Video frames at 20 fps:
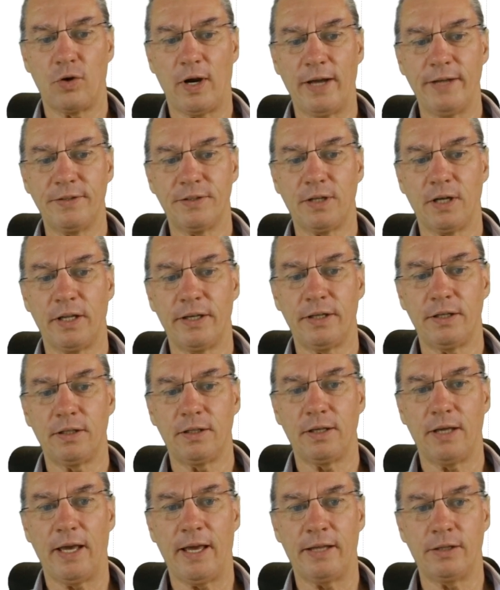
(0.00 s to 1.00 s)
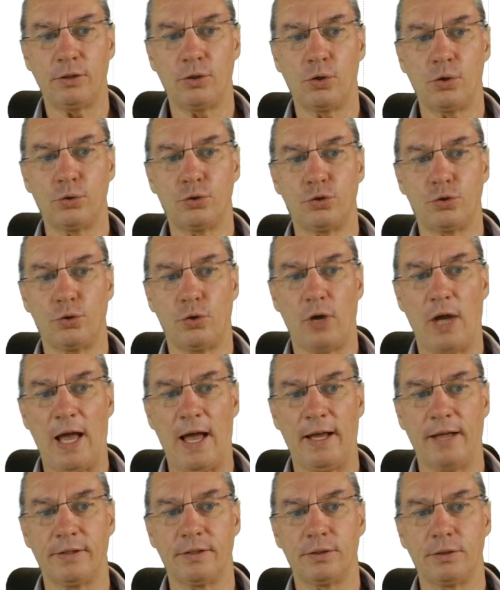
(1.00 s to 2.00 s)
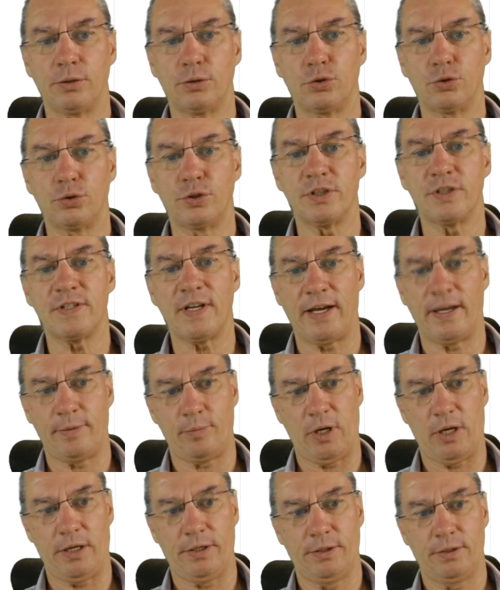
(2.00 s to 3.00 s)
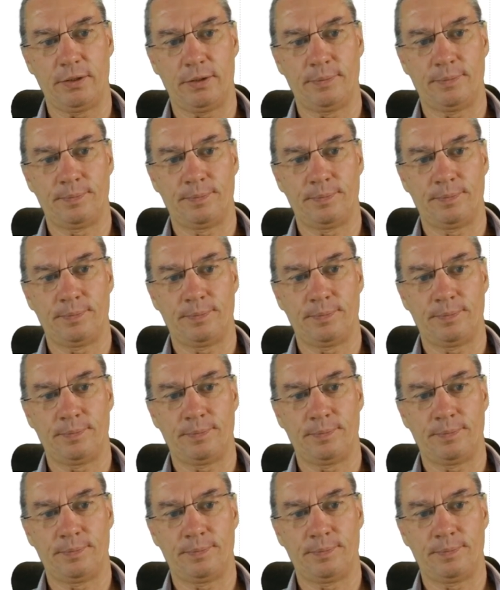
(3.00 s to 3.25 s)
right-click, and go to Add to the Timeline.